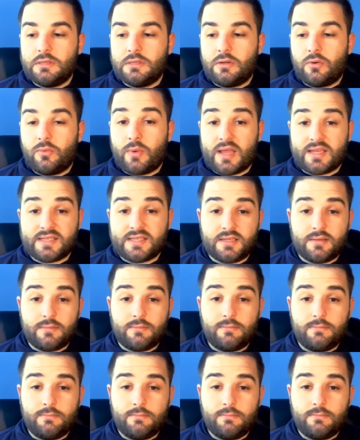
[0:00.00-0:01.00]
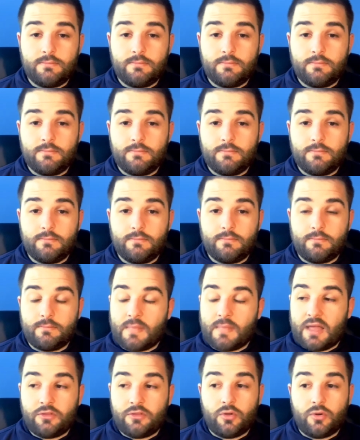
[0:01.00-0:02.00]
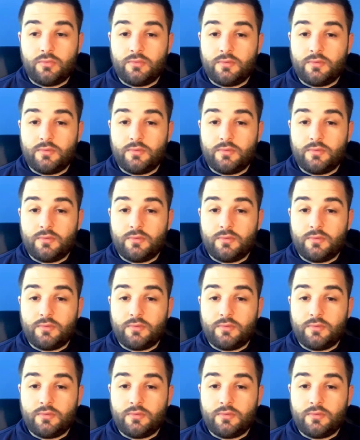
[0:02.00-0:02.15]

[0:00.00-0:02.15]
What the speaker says: rest him. I don't.